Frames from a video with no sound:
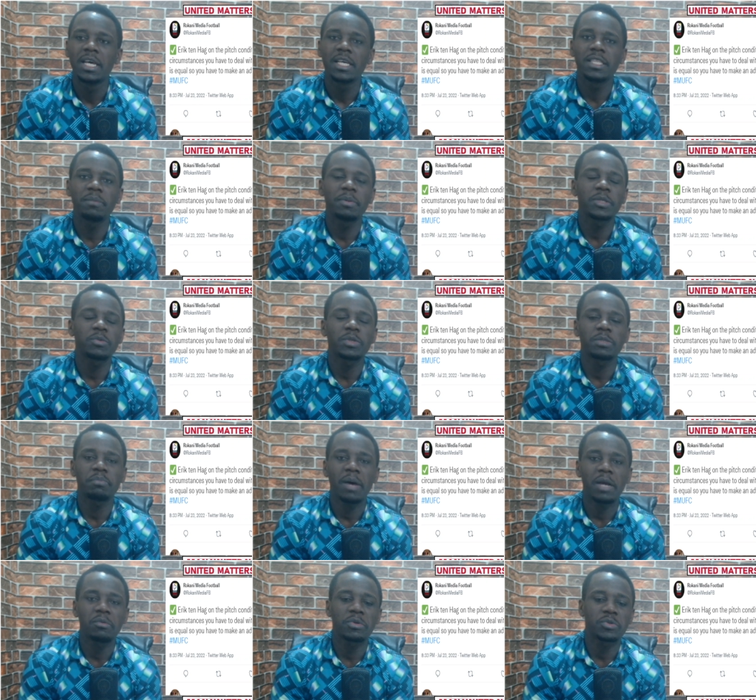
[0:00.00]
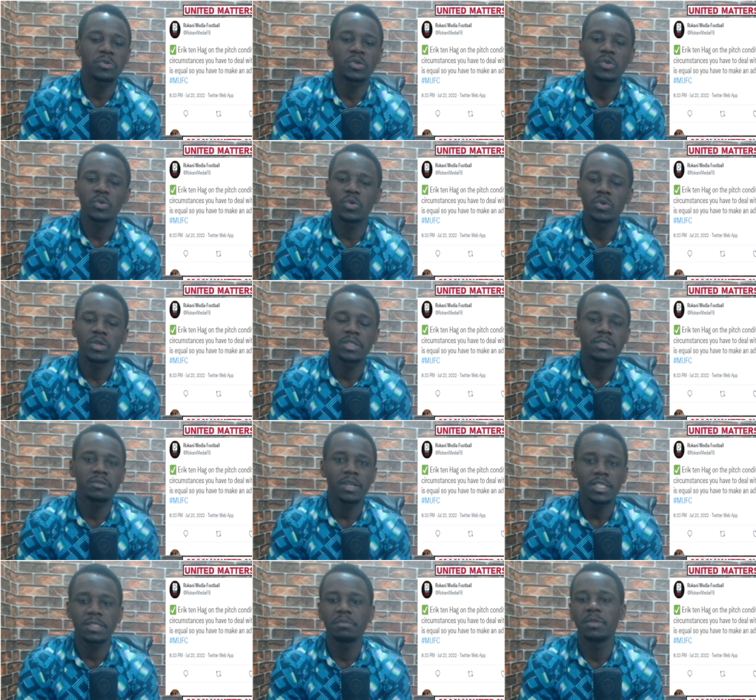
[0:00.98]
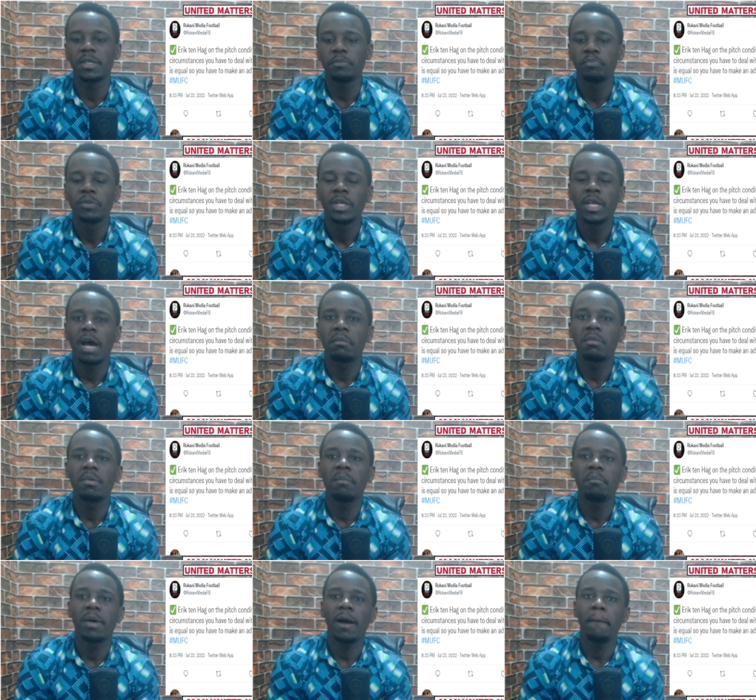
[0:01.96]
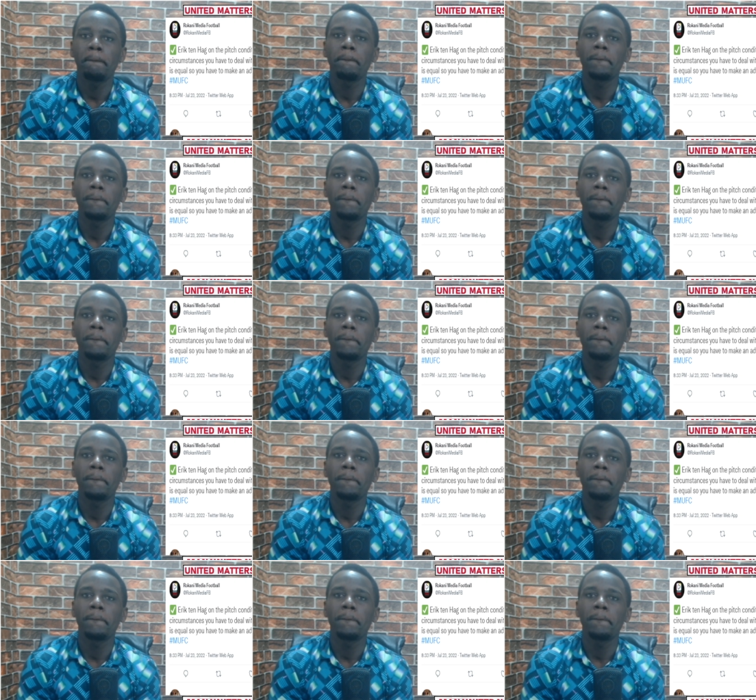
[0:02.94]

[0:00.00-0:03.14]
The pitch was bad, was not good. Trust me, I remember